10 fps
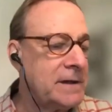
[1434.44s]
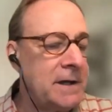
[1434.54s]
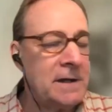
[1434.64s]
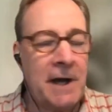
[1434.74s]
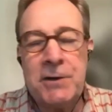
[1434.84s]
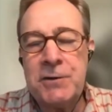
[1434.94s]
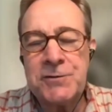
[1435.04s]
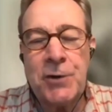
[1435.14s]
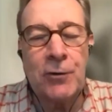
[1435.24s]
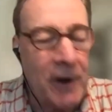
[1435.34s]
I, I knew you
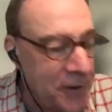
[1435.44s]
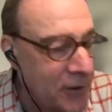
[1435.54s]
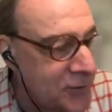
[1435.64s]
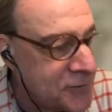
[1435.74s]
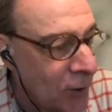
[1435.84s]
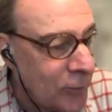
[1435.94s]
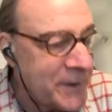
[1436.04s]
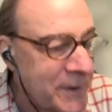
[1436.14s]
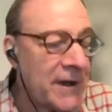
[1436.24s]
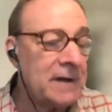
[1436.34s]
told I know you told
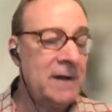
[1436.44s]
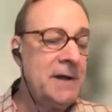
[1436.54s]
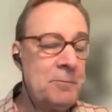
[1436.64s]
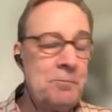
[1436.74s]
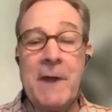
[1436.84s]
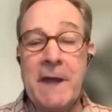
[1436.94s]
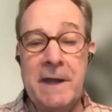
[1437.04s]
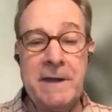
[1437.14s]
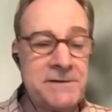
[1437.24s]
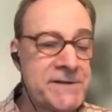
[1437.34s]
me that
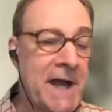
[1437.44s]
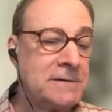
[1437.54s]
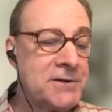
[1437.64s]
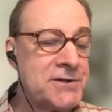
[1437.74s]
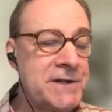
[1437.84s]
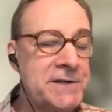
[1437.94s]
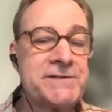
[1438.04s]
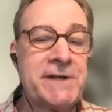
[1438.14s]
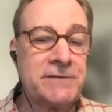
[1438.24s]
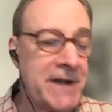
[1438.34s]
May is Allergy and
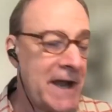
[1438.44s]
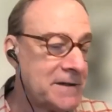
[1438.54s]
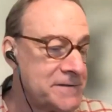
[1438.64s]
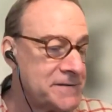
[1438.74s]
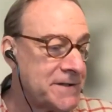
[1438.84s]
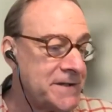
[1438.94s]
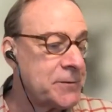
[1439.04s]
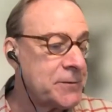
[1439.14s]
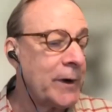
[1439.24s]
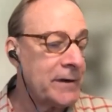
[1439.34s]
Celiac Disease
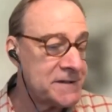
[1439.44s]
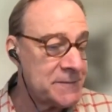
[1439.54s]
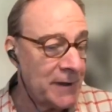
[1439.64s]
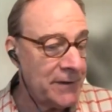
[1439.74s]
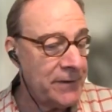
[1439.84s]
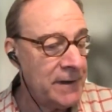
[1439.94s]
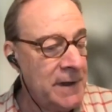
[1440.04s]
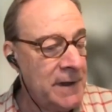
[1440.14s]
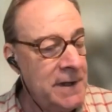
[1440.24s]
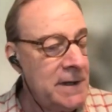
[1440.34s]
Awareness Month.
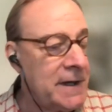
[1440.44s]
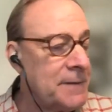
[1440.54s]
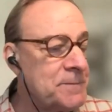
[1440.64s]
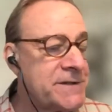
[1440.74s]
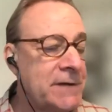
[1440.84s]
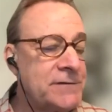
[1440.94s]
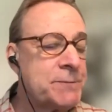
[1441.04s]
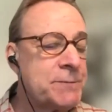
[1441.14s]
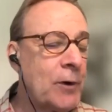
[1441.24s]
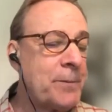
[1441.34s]
Mm-hmm. Um, tell
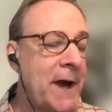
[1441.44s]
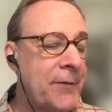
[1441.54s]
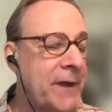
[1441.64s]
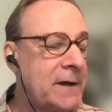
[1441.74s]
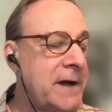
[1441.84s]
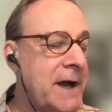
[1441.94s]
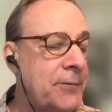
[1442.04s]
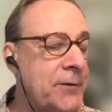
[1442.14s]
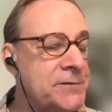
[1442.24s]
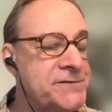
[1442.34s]
us more about that and how
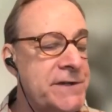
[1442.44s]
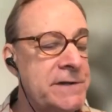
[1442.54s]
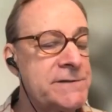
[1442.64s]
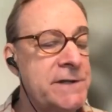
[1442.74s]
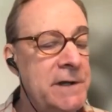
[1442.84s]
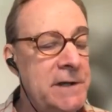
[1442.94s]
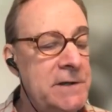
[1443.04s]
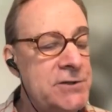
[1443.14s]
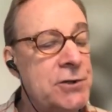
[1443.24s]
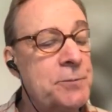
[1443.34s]
those things
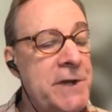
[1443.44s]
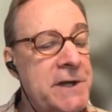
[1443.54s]
should be